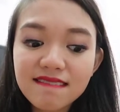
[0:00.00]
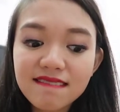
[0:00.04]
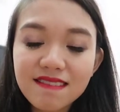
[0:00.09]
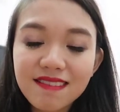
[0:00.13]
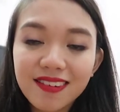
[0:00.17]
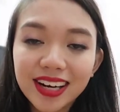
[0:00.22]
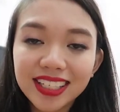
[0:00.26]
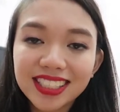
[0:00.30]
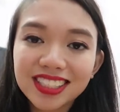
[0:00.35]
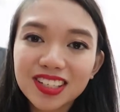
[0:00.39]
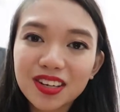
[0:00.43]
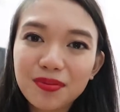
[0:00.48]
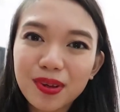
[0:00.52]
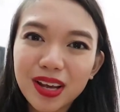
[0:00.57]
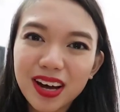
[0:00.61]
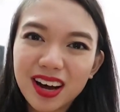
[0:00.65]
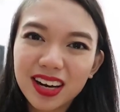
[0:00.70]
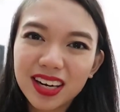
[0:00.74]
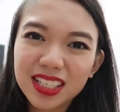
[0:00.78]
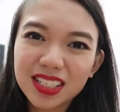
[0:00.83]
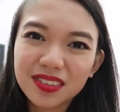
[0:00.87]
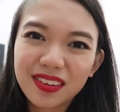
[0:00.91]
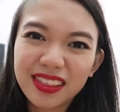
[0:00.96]
which, to be
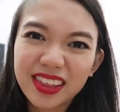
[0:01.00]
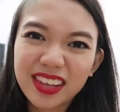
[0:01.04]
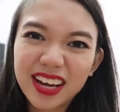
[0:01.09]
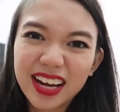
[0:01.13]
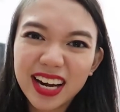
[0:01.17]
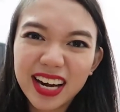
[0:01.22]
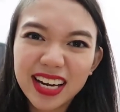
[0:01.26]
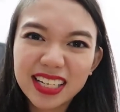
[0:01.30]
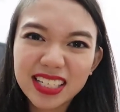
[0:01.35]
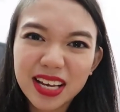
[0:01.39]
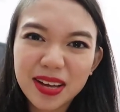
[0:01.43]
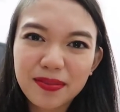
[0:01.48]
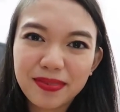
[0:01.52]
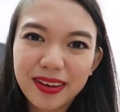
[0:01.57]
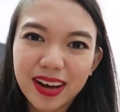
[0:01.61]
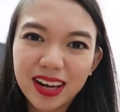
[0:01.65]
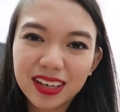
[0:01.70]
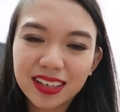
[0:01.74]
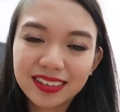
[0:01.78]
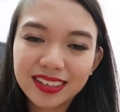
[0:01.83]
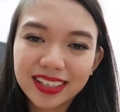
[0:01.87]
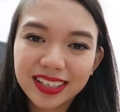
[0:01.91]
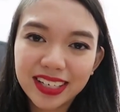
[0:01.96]
honest with you guys, I'm
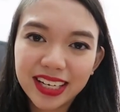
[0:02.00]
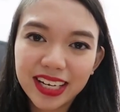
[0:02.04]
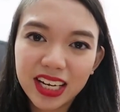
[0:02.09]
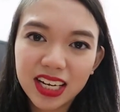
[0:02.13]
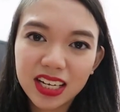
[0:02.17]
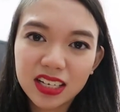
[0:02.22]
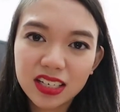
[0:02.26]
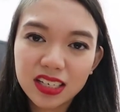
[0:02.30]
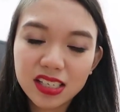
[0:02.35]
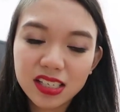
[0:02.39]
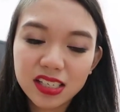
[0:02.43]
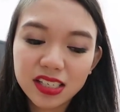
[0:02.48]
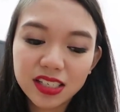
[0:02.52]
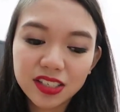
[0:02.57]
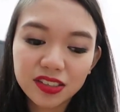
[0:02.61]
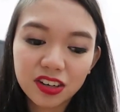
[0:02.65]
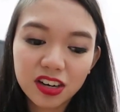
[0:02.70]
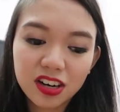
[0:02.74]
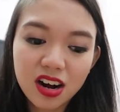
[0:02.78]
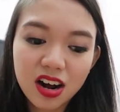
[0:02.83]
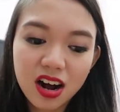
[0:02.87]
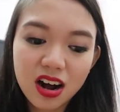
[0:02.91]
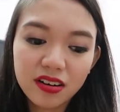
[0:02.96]
not really
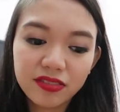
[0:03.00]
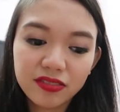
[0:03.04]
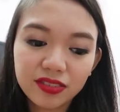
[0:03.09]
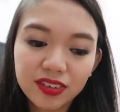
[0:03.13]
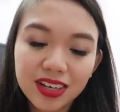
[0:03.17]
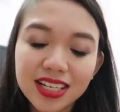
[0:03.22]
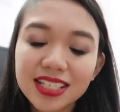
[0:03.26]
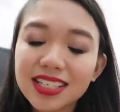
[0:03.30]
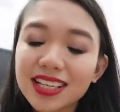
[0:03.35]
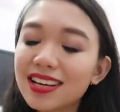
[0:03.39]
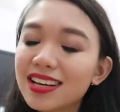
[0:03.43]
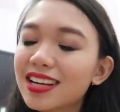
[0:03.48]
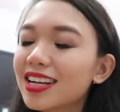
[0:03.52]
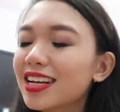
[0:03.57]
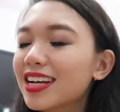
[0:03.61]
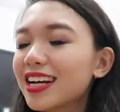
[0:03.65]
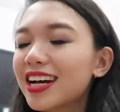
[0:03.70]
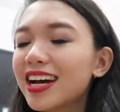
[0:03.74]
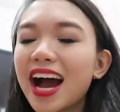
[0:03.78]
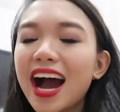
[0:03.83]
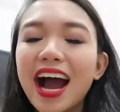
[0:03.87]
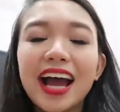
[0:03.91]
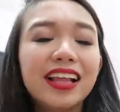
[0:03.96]
sure of, because
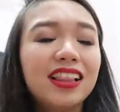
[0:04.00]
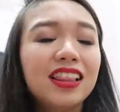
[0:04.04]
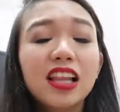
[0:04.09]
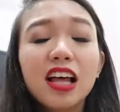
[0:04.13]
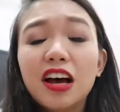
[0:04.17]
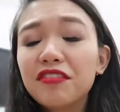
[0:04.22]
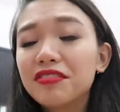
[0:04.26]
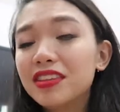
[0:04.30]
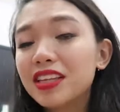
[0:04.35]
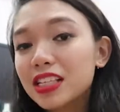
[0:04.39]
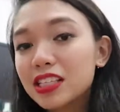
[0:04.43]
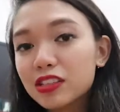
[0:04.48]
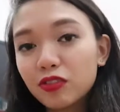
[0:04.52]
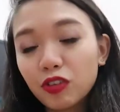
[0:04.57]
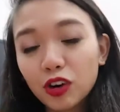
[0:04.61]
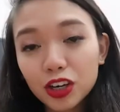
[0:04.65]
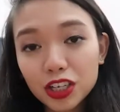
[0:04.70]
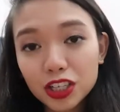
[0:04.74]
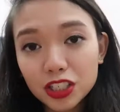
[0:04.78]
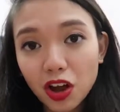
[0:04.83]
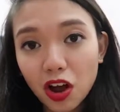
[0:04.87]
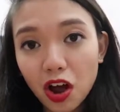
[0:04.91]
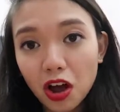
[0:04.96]
I love these
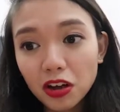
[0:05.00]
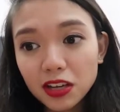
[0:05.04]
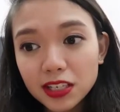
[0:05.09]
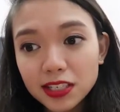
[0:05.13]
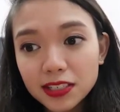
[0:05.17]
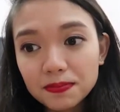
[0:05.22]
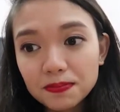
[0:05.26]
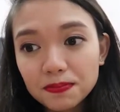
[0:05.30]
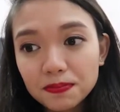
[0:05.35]
4 songs